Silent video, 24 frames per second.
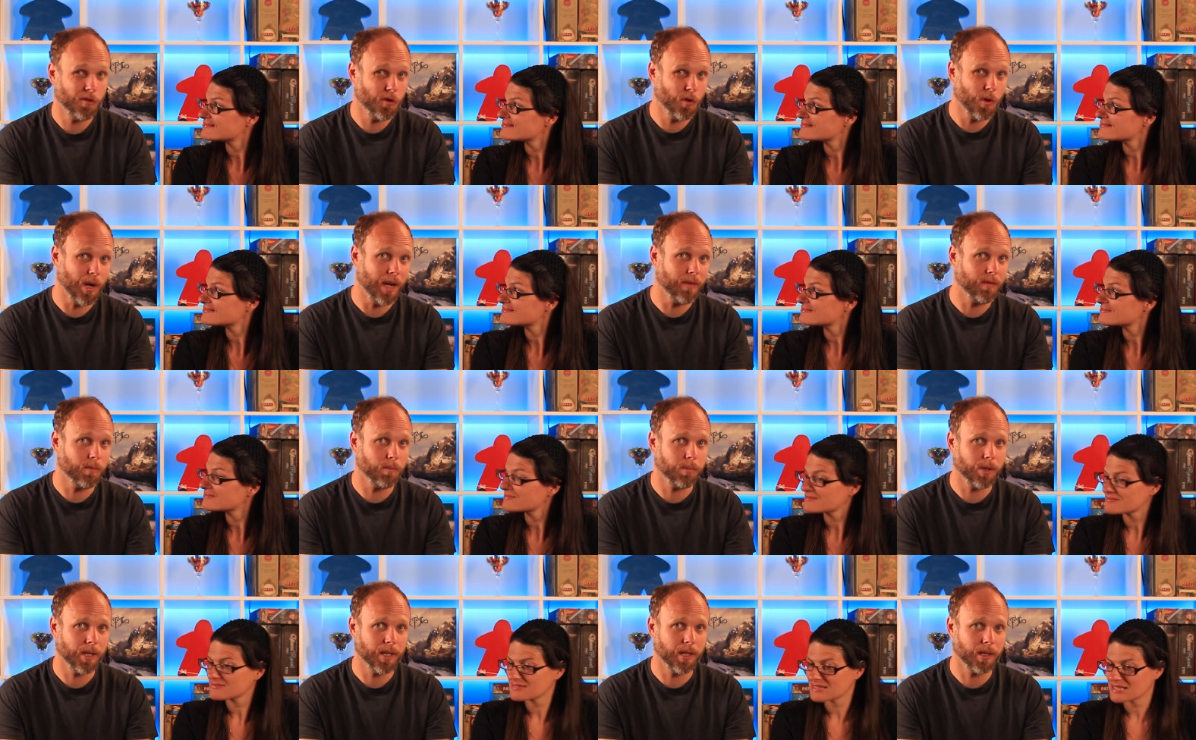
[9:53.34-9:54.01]
Speaker 1: you haven't
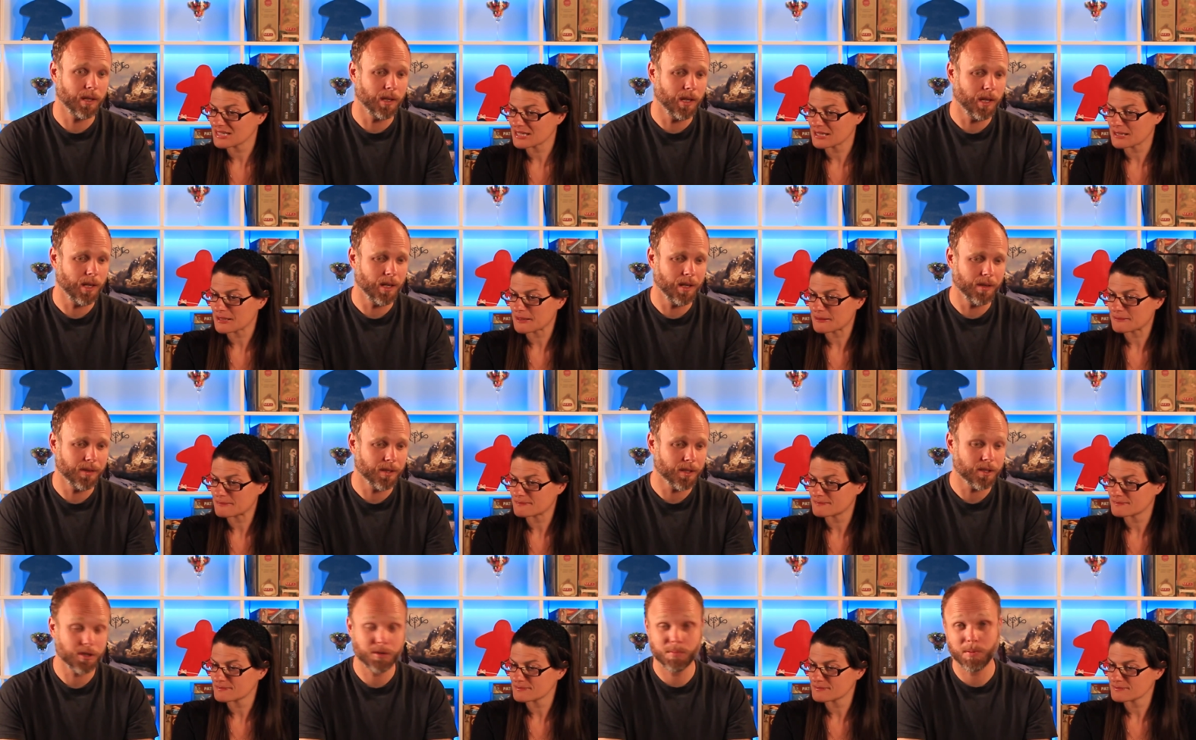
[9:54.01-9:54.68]
played a lot, I think
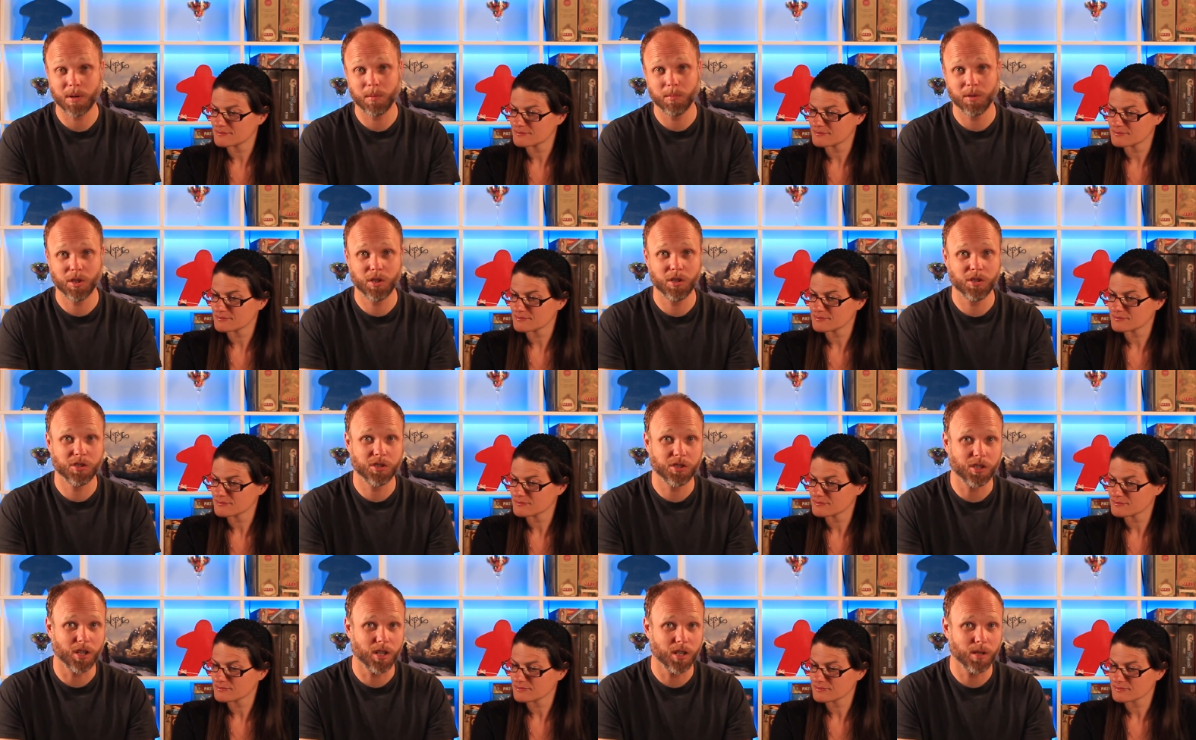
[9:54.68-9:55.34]
this is probably a good
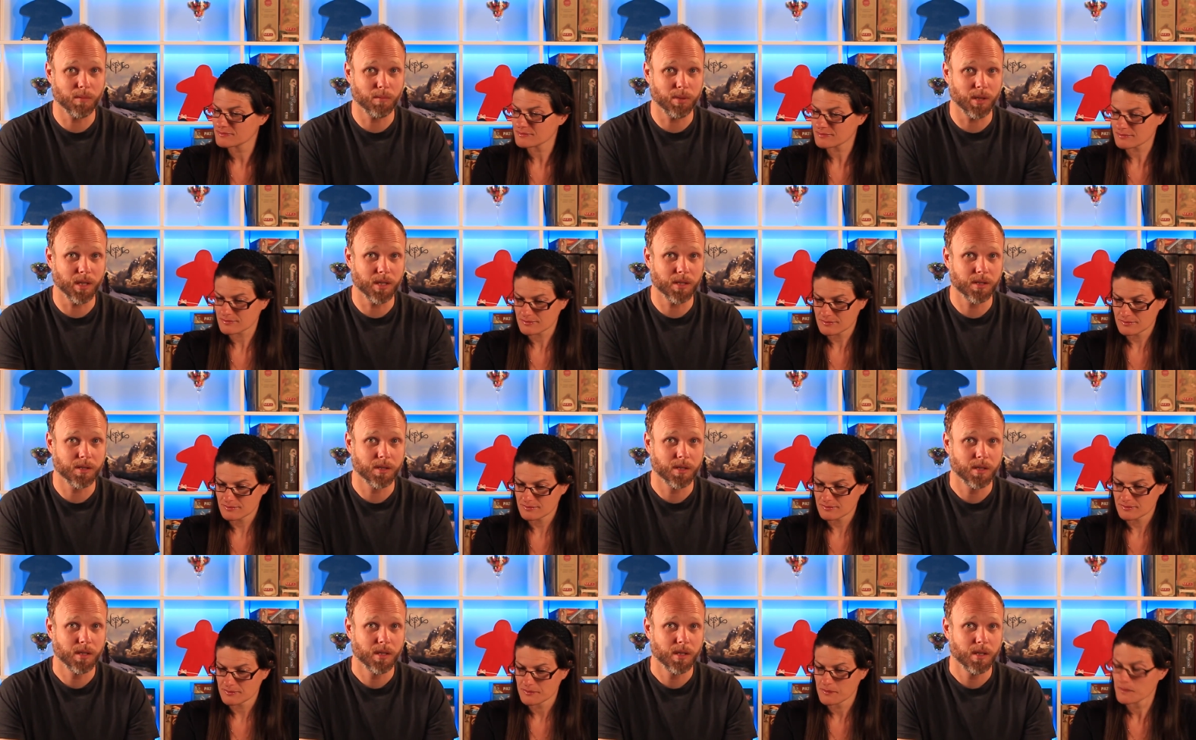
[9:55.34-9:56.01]
starting place.
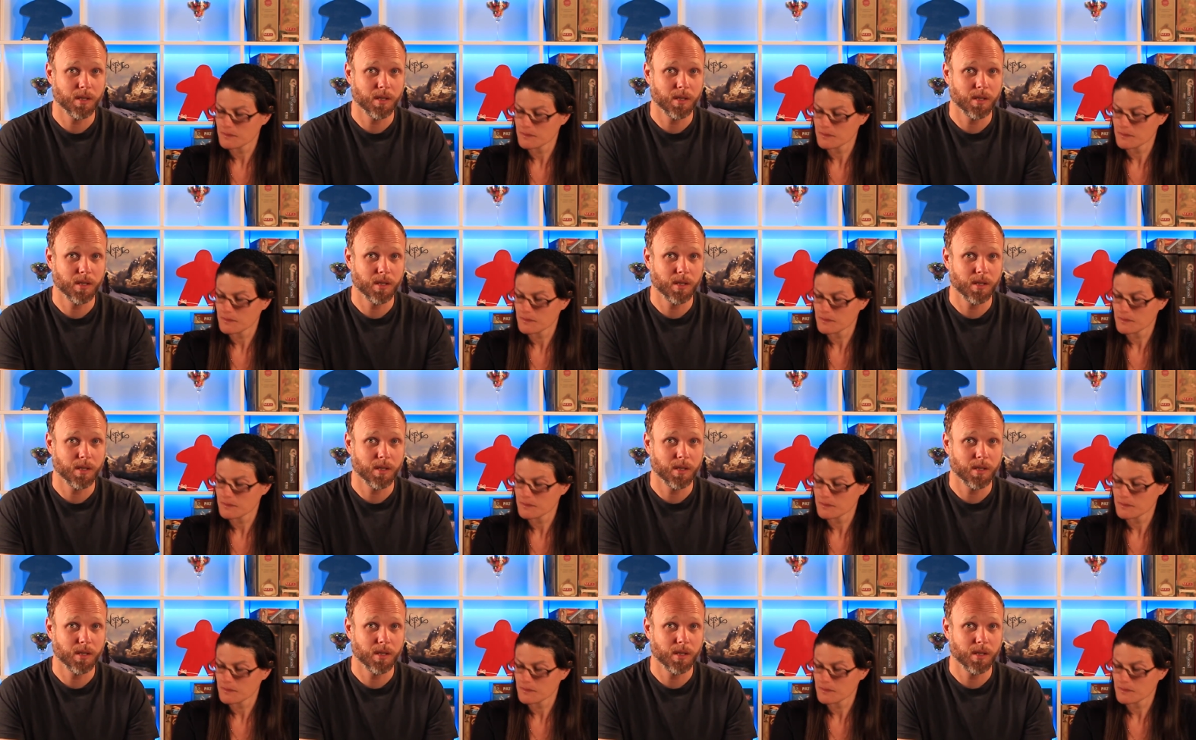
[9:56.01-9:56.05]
